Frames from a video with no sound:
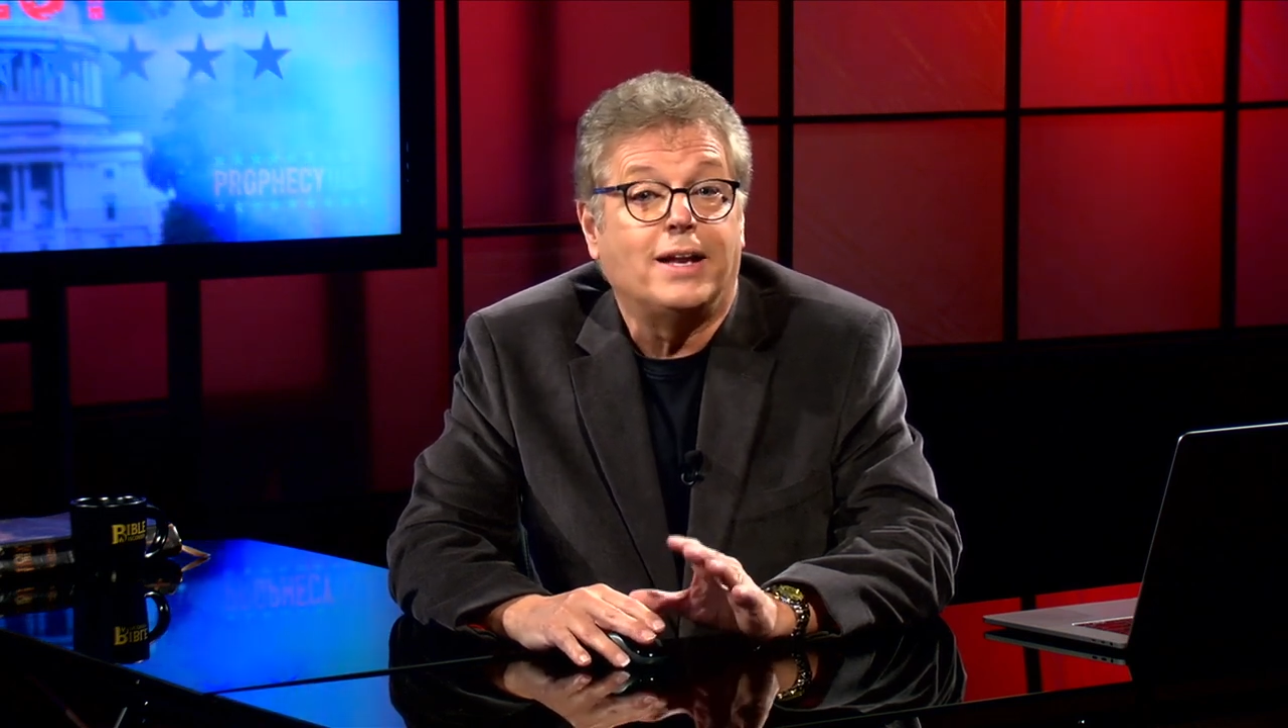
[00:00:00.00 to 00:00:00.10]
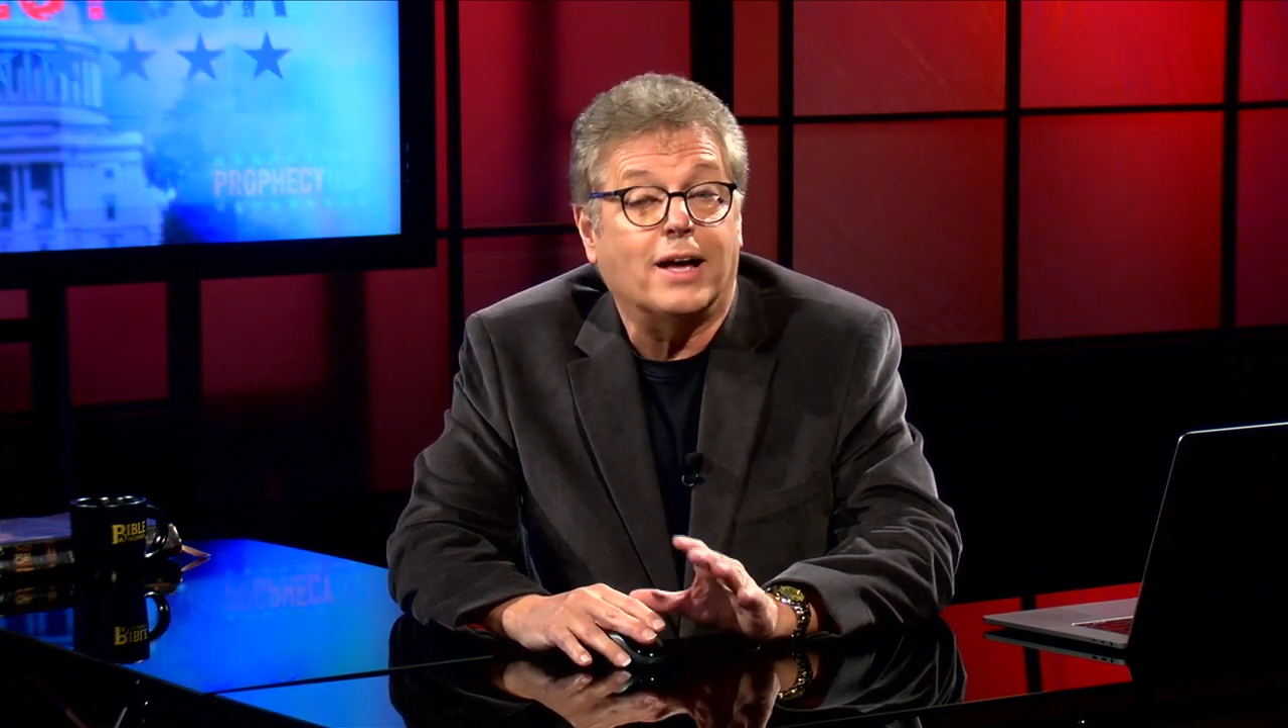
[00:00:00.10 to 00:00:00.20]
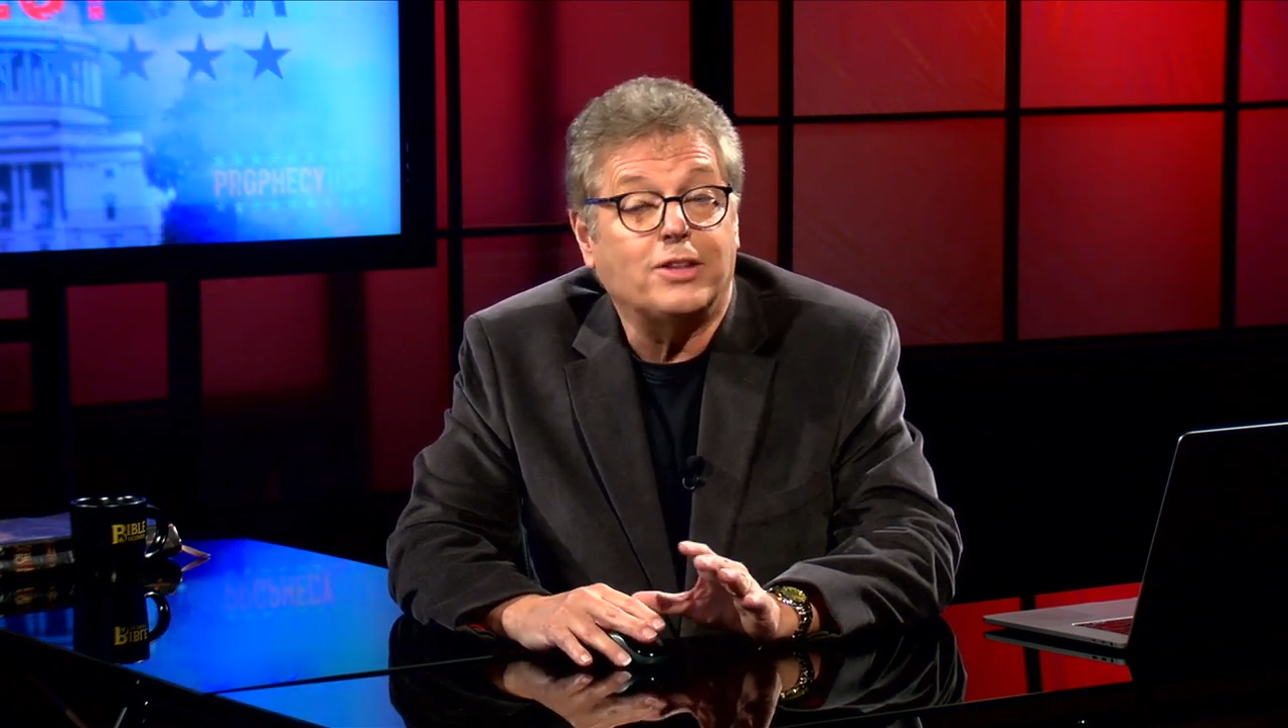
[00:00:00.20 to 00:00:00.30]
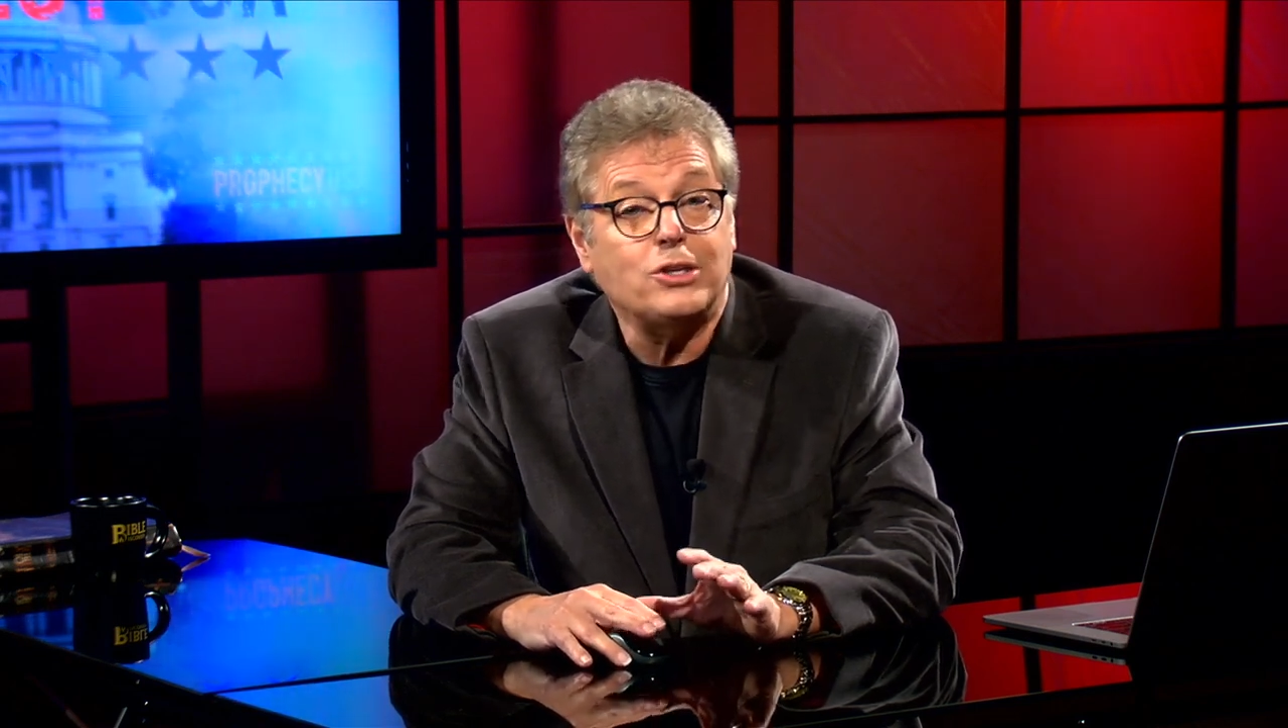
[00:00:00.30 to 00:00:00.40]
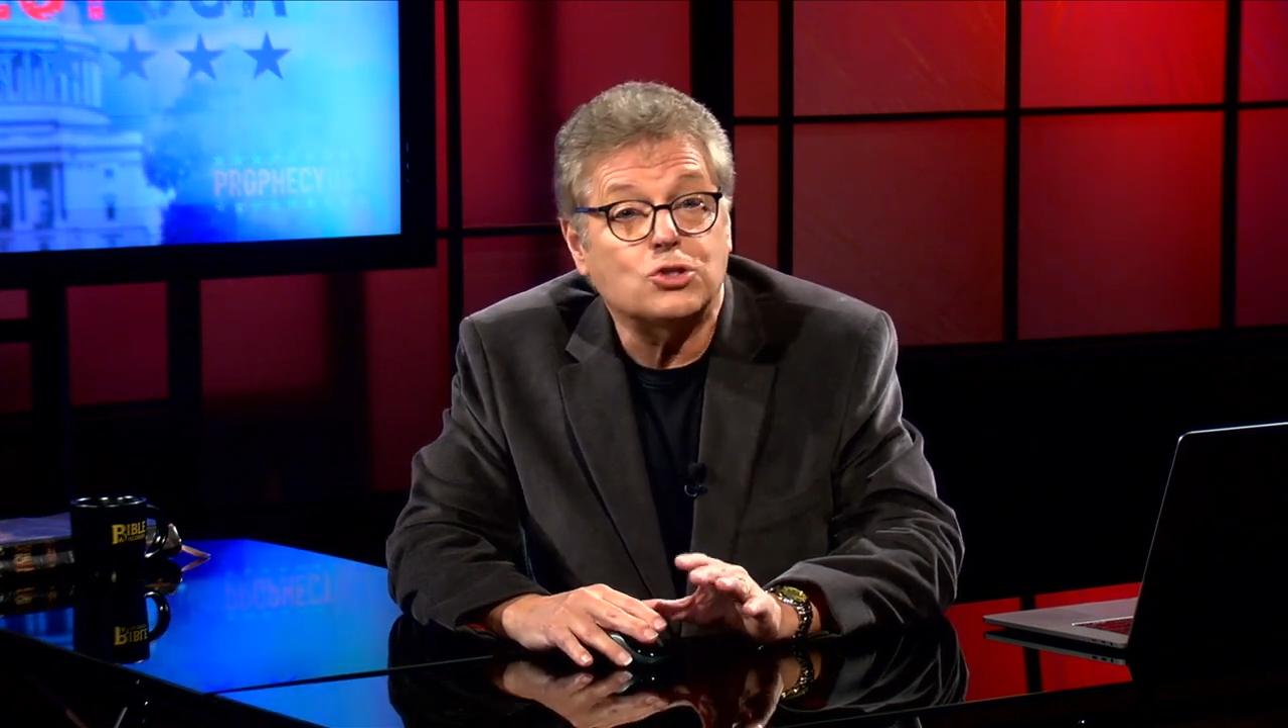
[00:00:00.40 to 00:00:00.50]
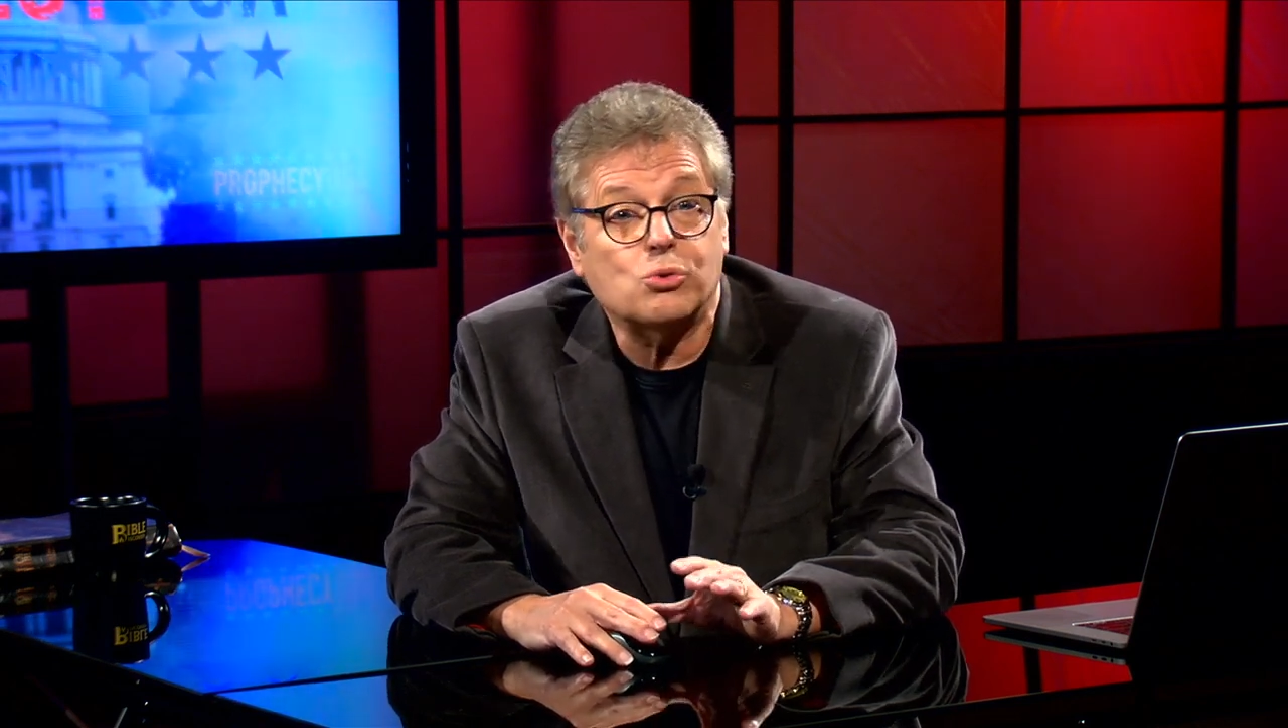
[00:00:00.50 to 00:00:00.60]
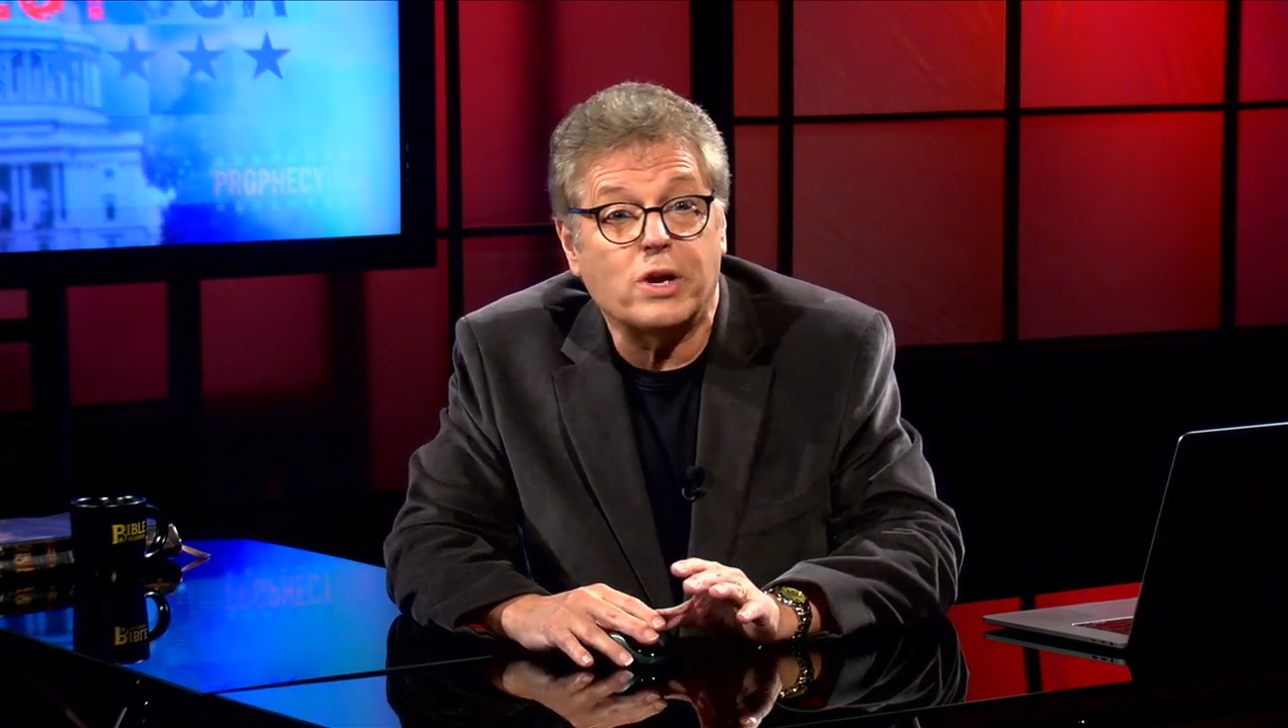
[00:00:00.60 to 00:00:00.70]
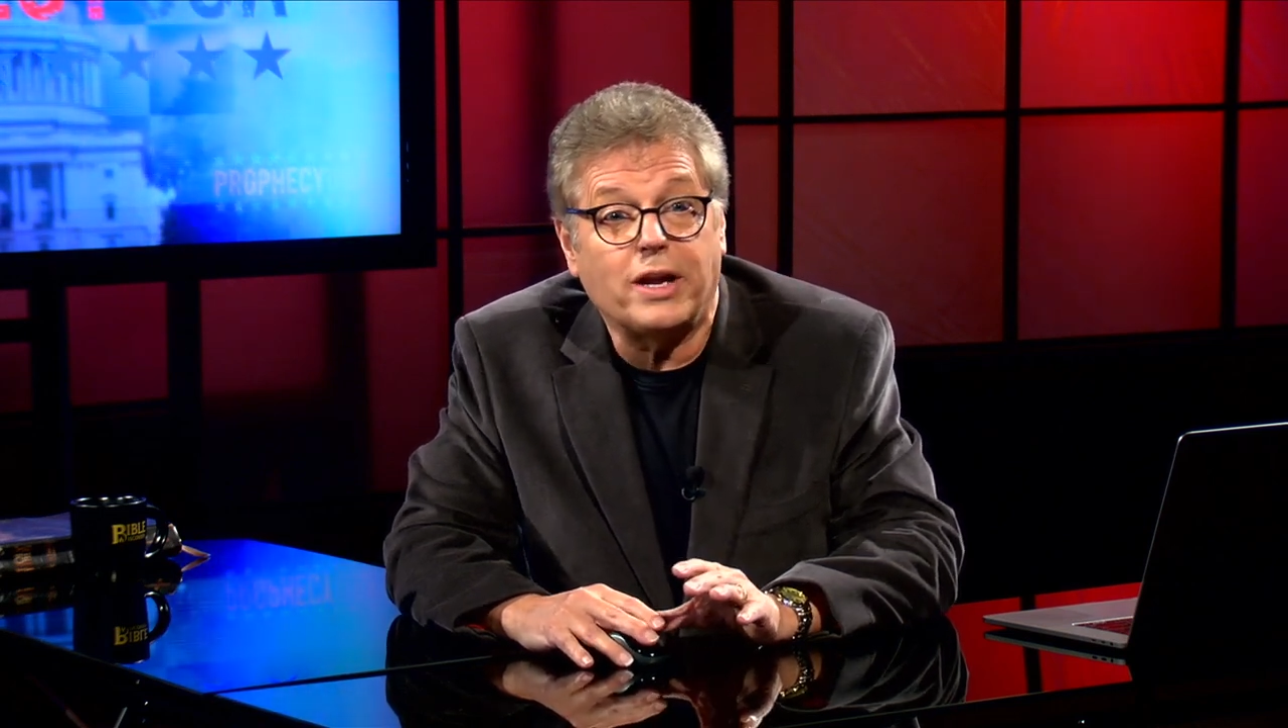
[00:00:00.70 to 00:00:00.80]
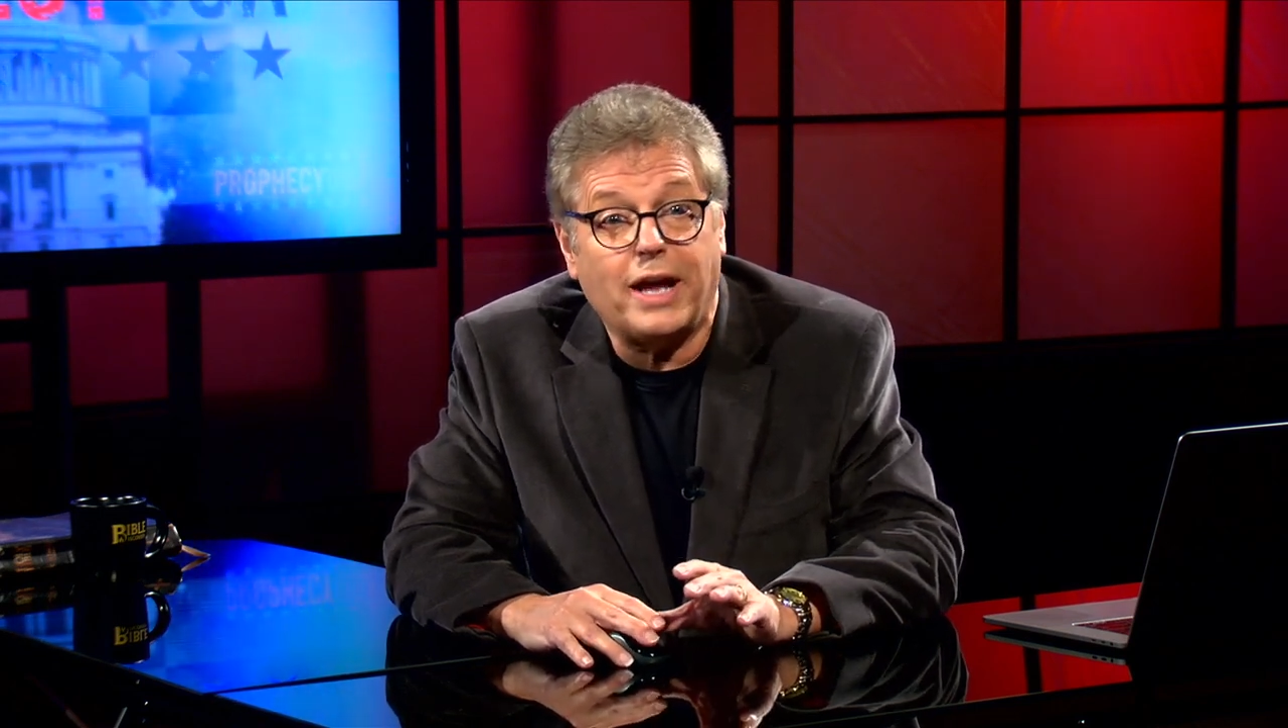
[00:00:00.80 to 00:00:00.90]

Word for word: Now, these three